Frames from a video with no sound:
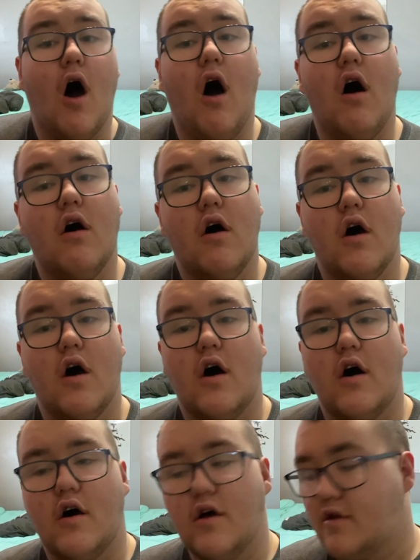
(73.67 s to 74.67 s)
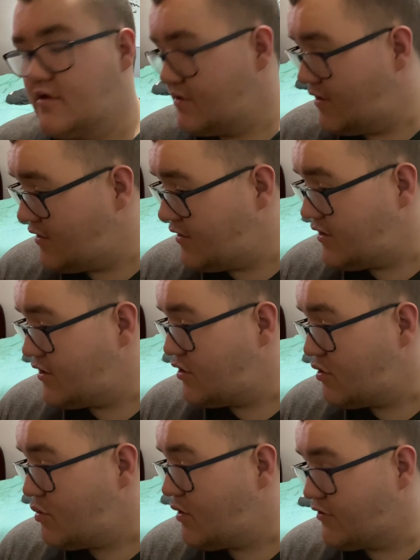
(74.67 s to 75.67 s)
Oh, not
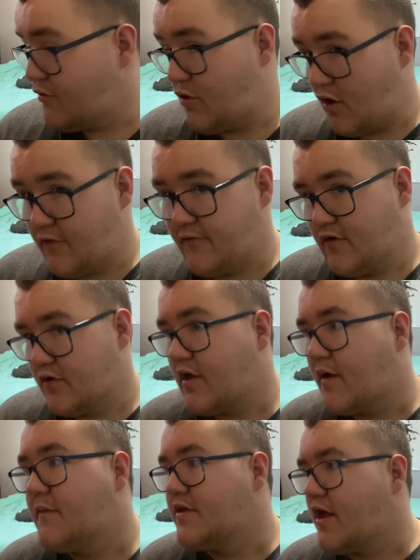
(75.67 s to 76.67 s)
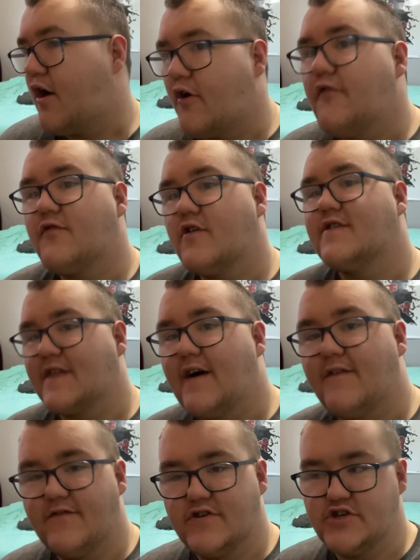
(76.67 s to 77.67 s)
you, other Oliver. I was talking about the Oliver on the
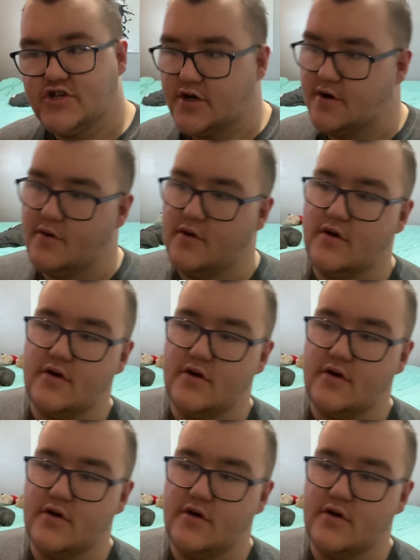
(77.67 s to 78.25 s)
television show.